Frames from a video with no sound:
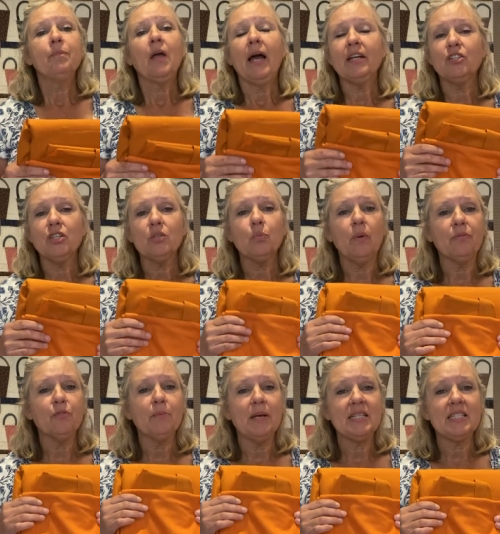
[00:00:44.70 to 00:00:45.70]
I just went
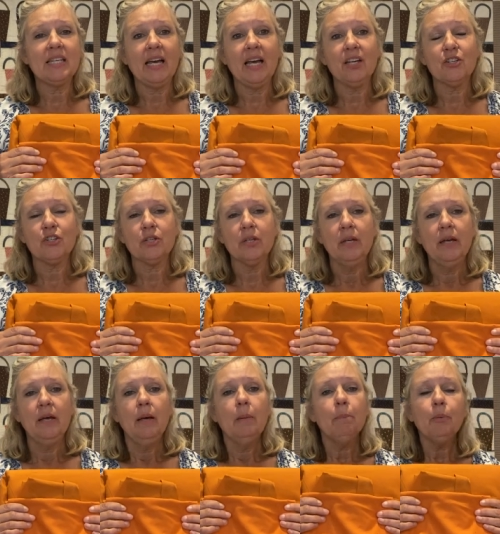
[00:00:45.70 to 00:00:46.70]
through my stash
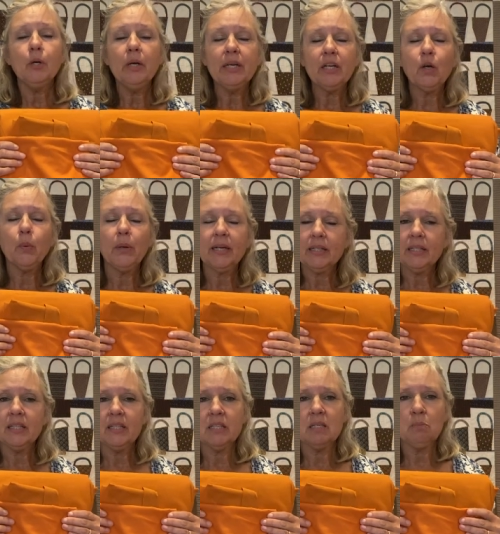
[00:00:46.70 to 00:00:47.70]
pretty quickly
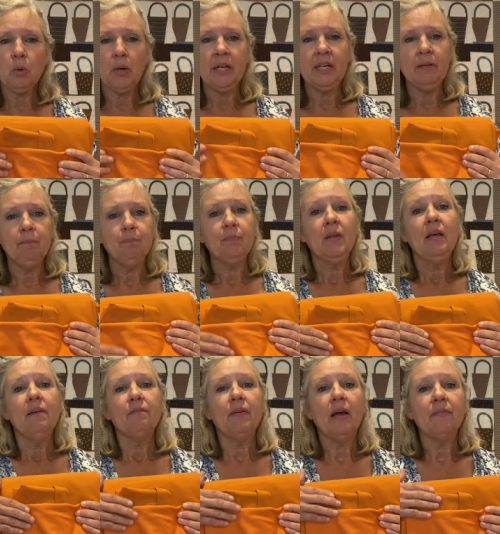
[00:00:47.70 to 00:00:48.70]
this morning,
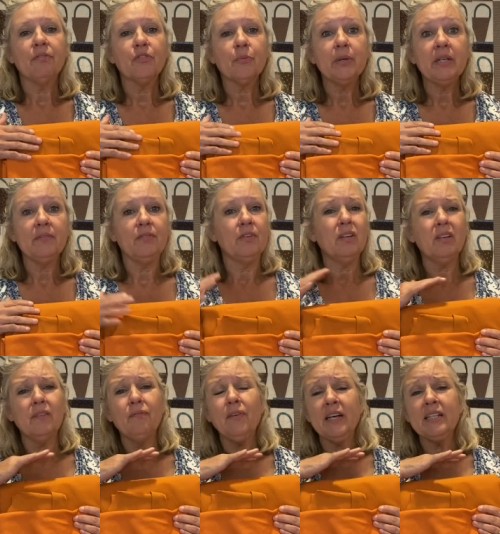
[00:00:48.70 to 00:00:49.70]
found three different, you're
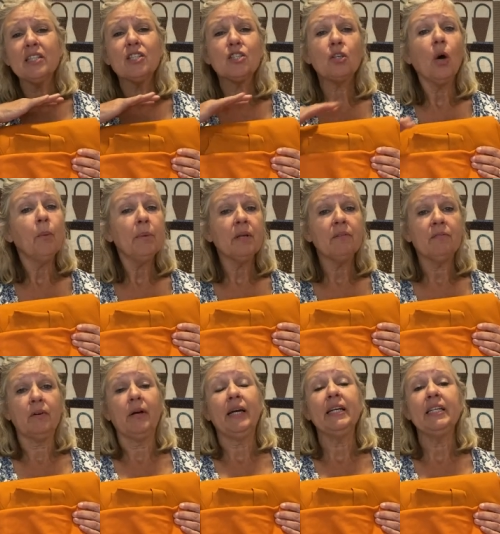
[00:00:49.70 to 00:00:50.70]
gonna find so many
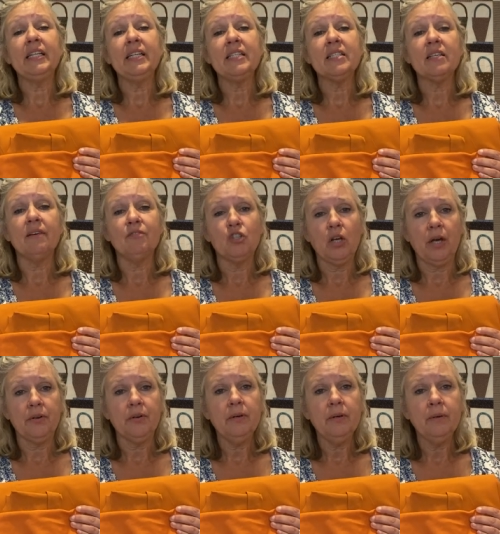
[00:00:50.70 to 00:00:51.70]
varieties of
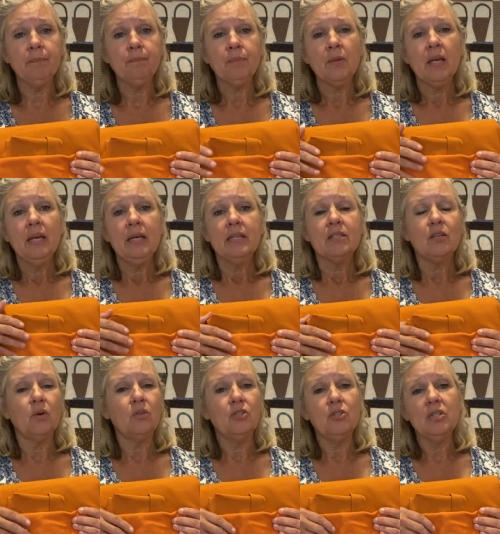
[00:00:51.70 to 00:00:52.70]
cheddar. So
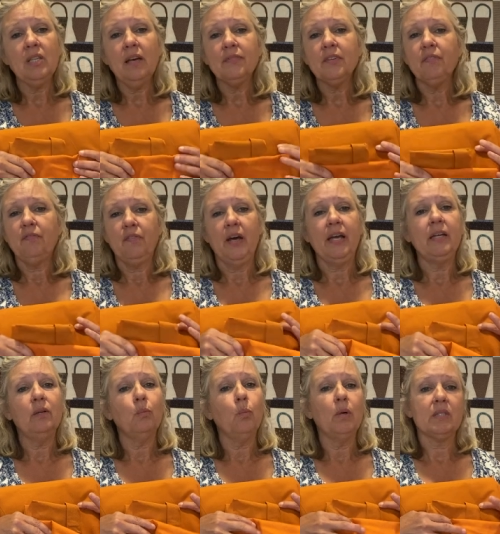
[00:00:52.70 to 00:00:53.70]
you just have to
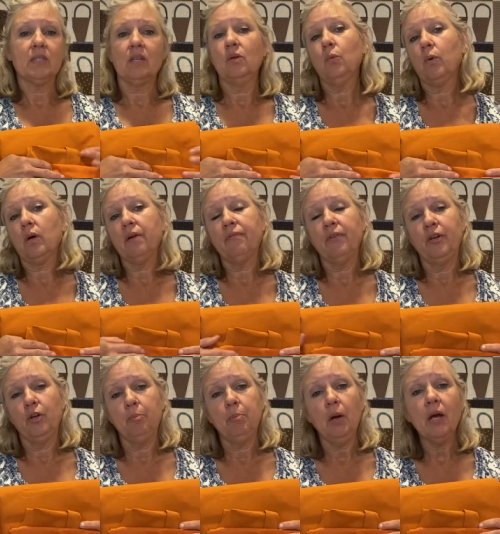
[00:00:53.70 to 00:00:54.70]
find what's gonna work for
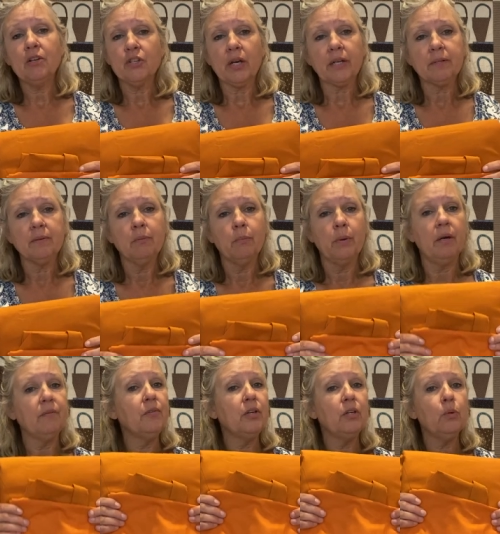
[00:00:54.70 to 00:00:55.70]
your project,
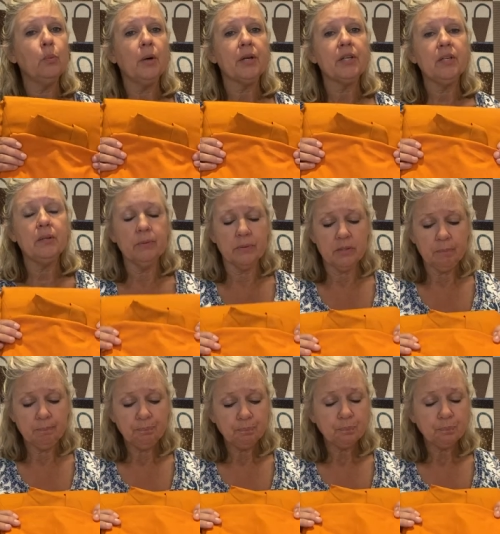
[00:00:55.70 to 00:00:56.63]
whatever you wanna use.